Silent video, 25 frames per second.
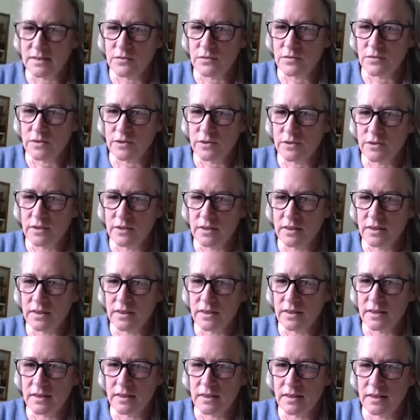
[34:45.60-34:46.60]
Phil.
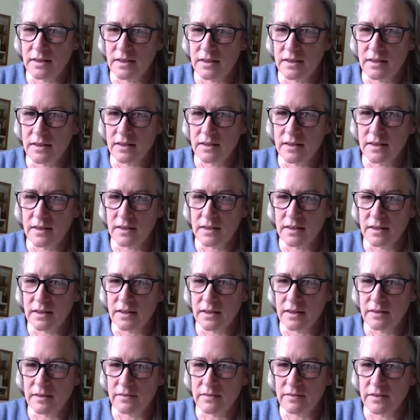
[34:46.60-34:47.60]

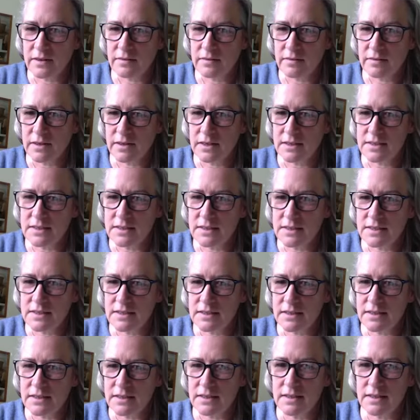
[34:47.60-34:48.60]
If anyone else has
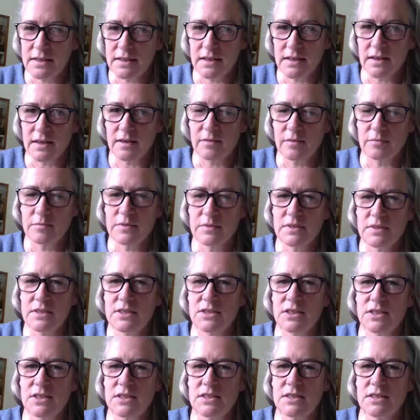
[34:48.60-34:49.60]
any um,
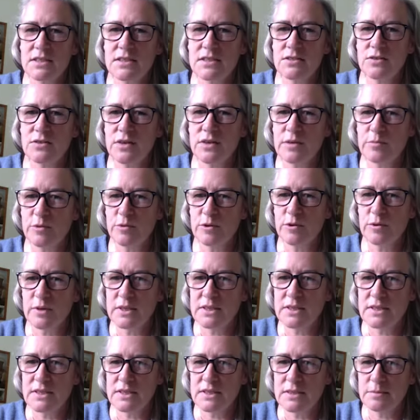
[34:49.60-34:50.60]
suggestions or any more
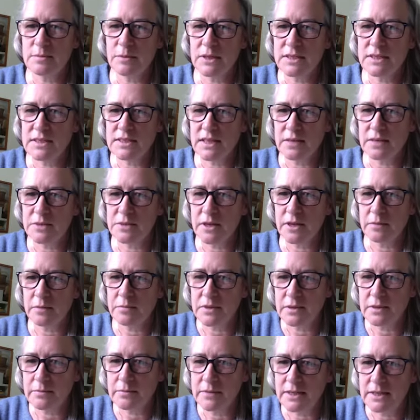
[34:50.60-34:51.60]
questions, please keep
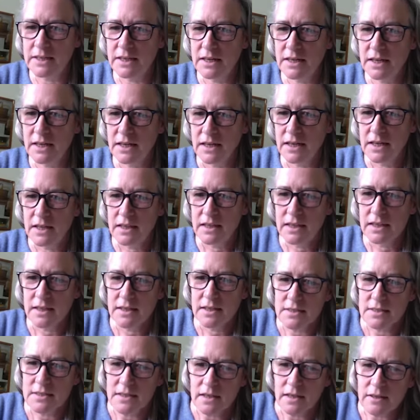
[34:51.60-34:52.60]
typing them in.
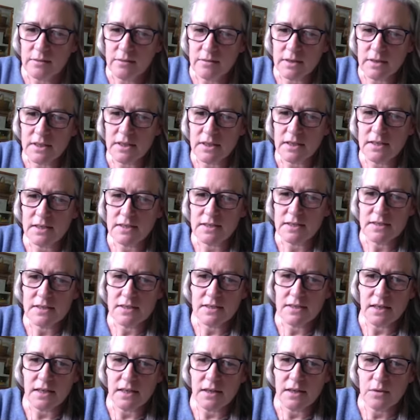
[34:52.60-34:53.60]
There's another one that
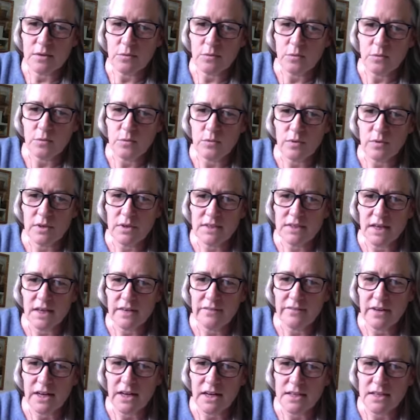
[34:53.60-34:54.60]
is, uh,
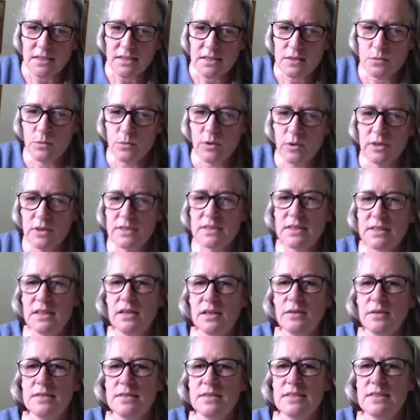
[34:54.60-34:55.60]
David asks, what is the
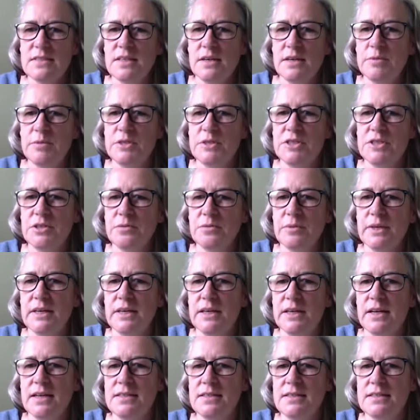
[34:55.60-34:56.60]
lowest temperature we
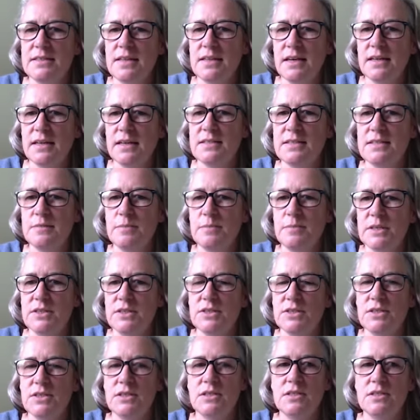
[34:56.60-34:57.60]
can undertake
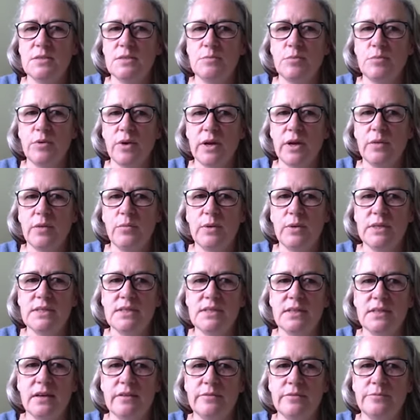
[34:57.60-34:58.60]
inspections
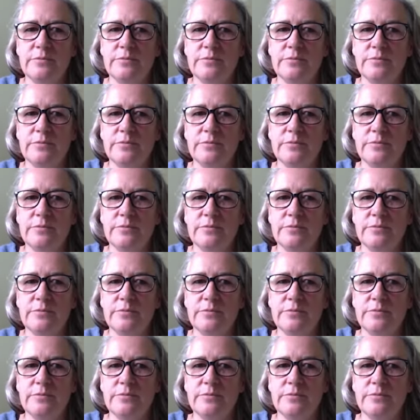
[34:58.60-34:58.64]
pre-winter?